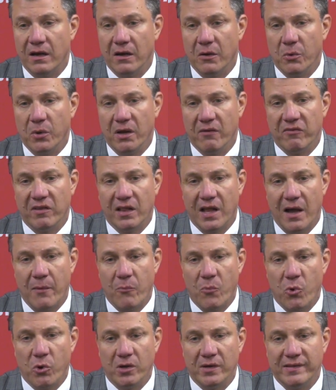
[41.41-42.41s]
We have a
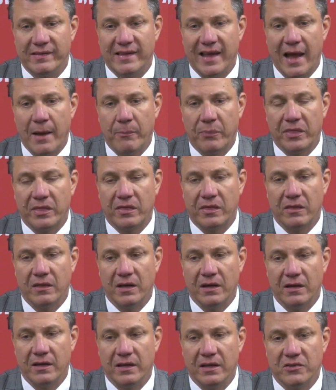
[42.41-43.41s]
lot more depth.
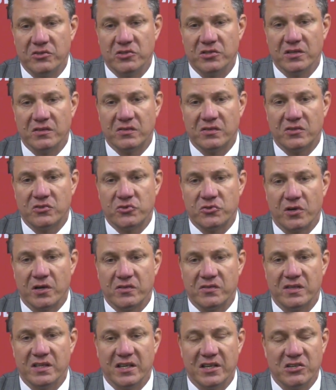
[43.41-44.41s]
It's just
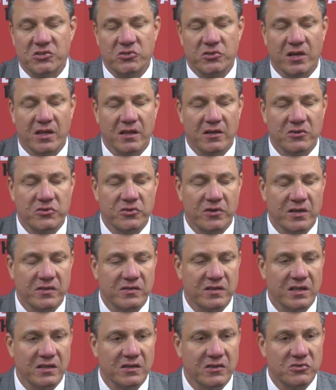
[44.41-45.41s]
trusting each other,
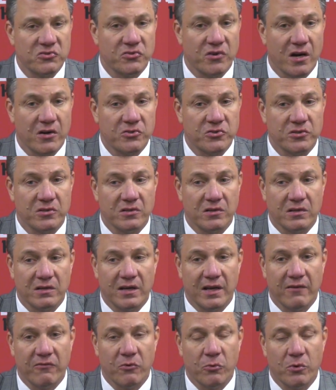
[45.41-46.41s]
trusting the structure,
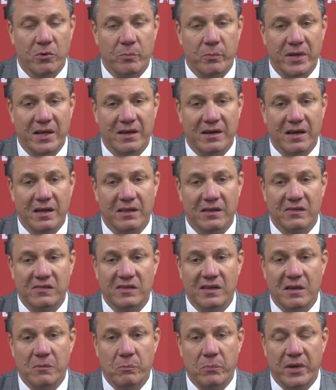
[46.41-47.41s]
and everyone being on the
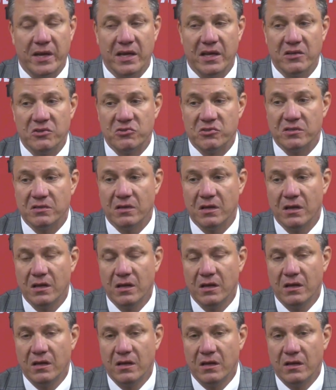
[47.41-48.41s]
same page. And
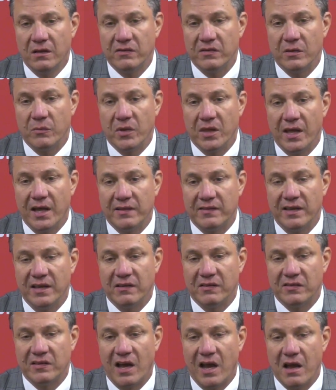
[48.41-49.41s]
some of that
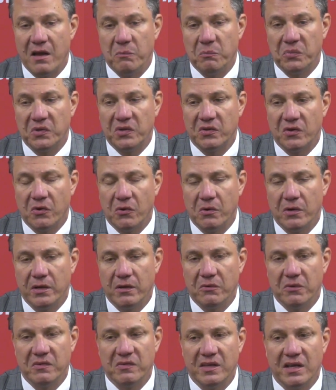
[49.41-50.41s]
takes time, so
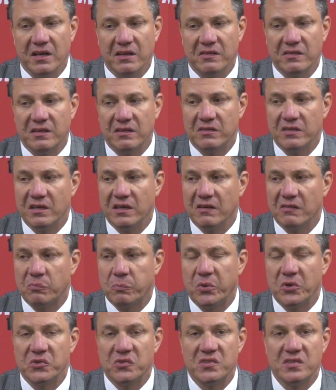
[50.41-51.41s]
it was nice to see us
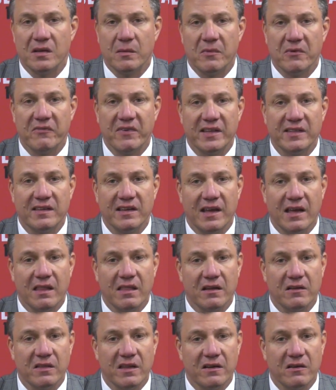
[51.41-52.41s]
put some of it
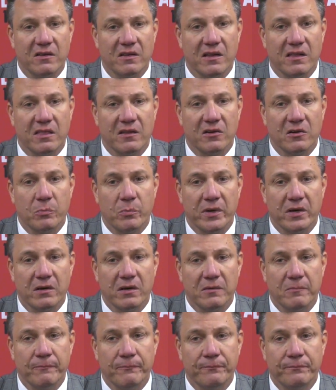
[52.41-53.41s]
together there in the third period.